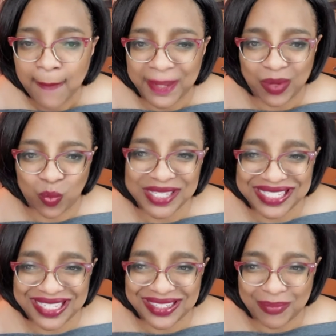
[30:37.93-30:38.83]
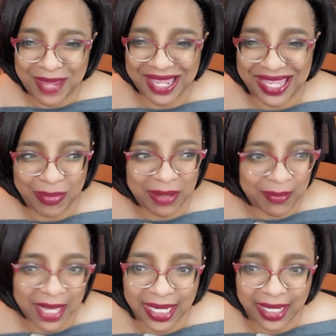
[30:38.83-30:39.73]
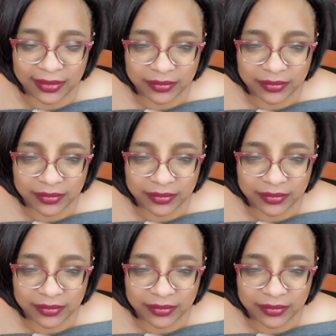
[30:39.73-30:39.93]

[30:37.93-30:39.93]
but it wasn't making me money.